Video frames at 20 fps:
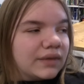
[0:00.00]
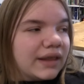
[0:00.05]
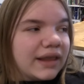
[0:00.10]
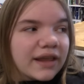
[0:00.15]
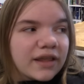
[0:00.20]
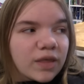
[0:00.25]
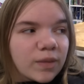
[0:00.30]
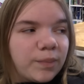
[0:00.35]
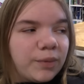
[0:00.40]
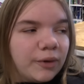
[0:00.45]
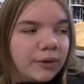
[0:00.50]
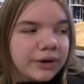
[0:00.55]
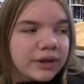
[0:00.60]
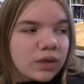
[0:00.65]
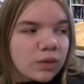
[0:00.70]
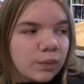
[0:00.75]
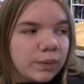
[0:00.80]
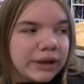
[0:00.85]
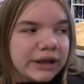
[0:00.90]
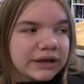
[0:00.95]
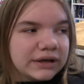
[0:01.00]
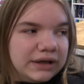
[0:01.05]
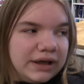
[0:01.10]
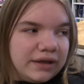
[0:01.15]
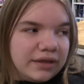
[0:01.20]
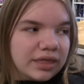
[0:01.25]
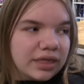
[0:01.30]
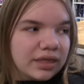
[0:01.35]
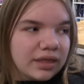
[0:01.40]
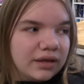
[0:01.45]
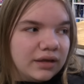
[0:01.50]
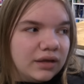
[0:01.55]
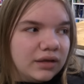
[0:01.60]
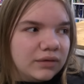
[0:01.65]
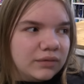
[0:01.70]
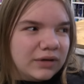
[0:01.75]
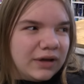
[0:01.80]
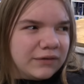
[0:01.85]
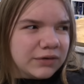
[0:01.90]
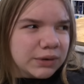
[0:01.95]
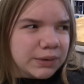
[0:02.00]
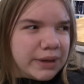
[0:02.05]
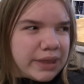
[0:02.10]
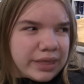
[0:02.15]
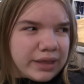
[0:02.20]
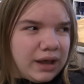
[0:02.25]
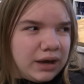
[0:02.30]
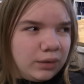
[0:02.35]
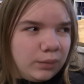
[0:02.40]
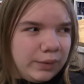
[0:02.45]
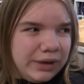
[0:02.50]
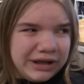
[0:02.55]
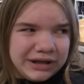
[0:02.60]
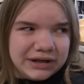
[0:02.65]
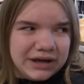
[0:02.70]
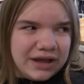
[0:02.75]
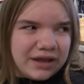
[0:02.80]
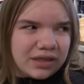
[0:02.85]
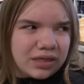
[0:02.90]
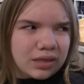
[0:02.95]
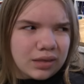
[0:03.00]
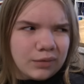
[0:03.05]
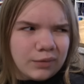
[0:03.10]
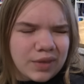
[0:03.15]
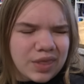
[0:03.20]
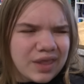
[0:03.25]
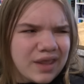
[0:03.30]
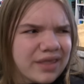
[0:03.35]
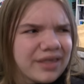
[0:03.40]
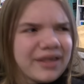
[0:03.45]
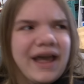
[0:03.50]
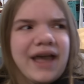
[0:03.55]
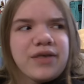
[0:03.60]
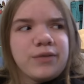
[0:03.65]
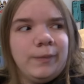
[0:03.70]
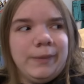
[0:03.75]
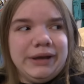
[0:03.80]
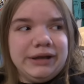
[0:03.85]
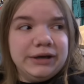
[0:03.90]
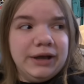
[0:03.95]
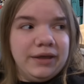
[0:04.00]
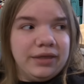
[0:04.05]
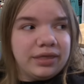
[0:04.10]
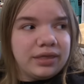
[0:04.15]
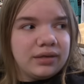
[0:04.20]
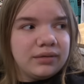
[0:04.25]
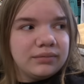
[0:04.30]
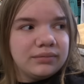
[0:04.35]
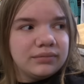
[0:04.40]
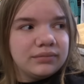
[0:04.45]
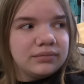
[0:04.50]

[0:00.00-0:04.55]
Exploit his weakness. Everyone's got a weakness. What's this guy's weakness?